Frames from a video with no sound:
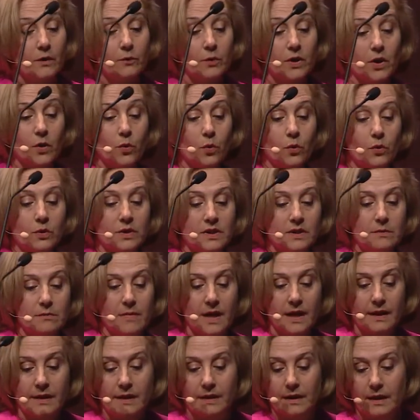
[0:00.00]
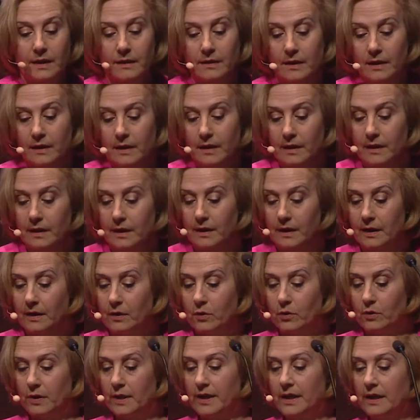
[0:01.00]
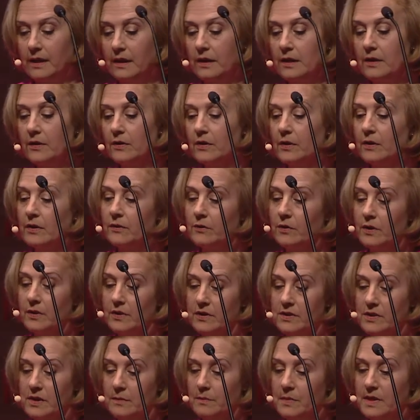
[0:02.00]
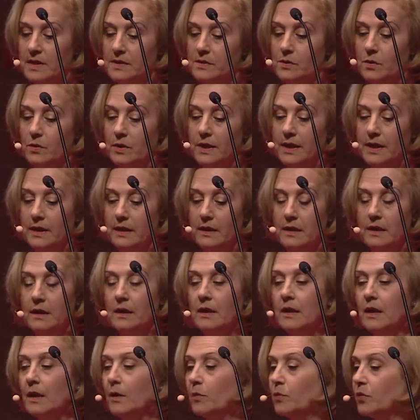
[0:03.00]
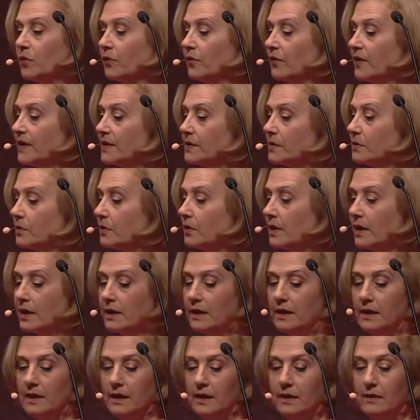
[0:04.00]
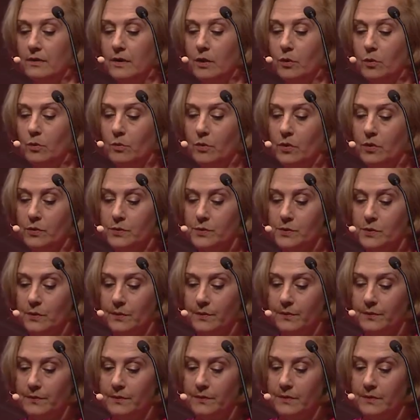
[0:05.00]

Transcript: recorded by a Japanese colleague, Professor Akira Omoto.